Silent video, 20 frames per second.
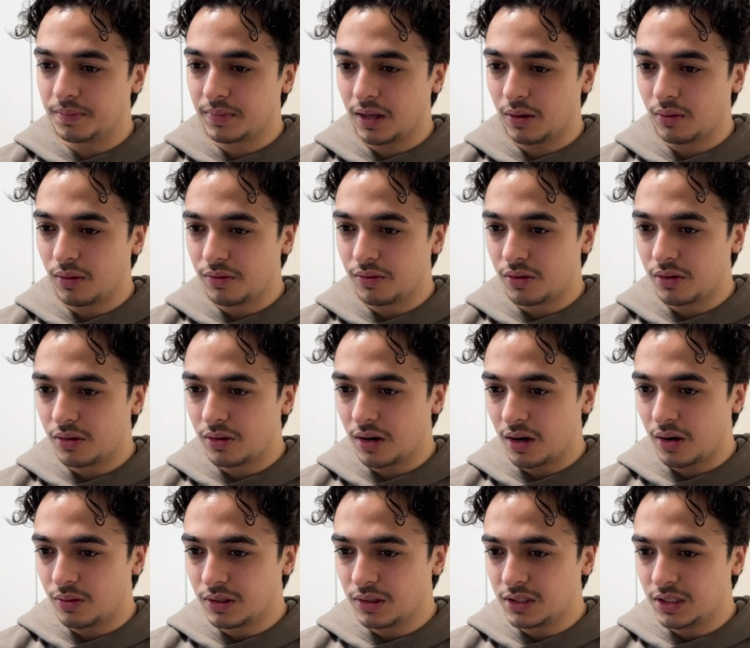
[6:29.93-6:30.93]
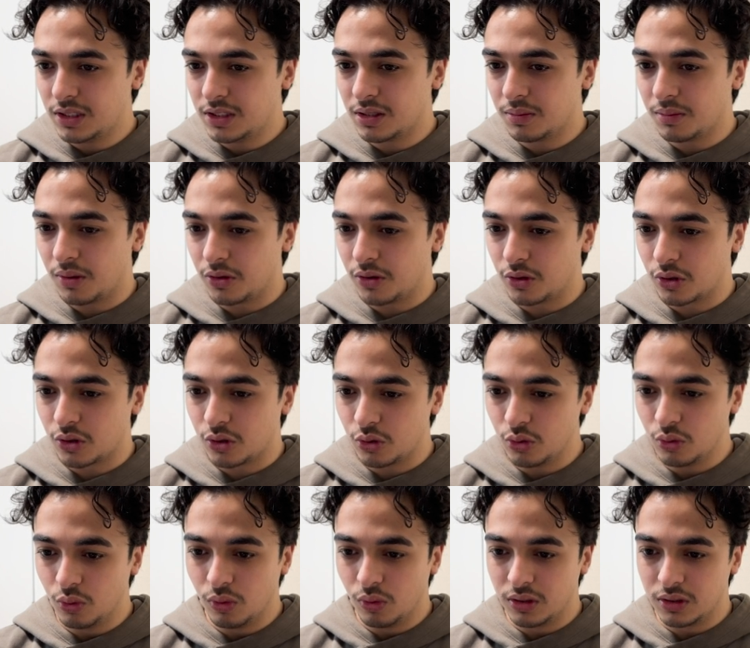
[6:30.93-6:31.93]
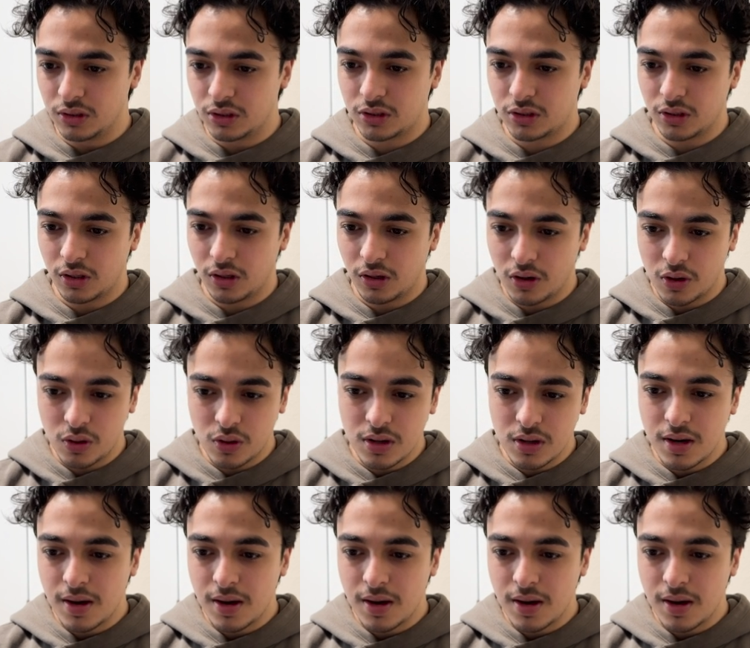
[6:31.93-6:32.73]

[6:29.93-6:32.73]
However, I want to see some other cool ones. So,